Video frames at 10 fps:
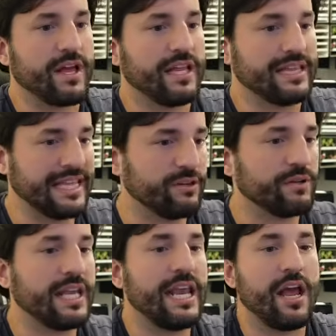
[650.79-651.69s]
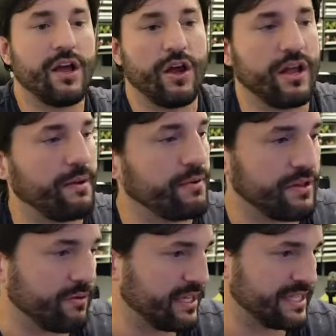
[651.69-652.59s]
Literally,
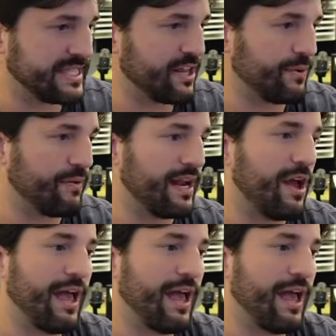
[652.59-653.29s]
I'll get this out of the way right now.